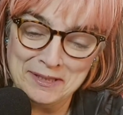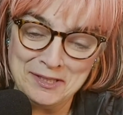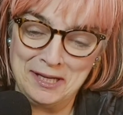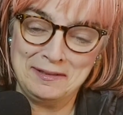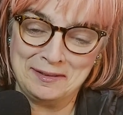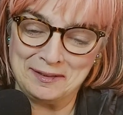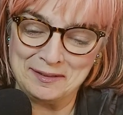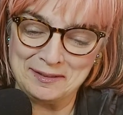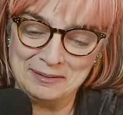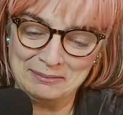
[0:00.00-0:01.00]

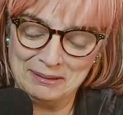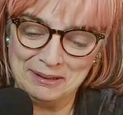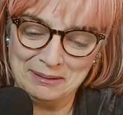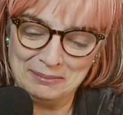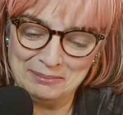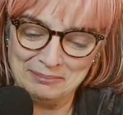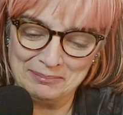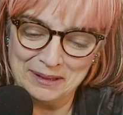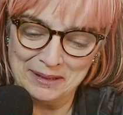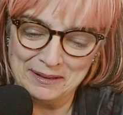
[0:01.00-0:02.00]
chastened
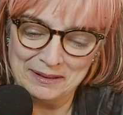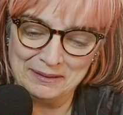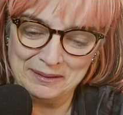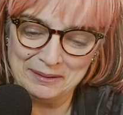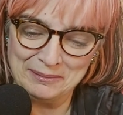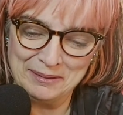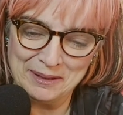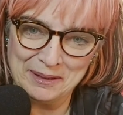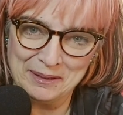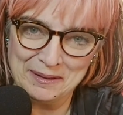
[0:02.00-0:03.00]
at
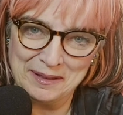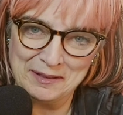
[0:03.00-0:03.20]
the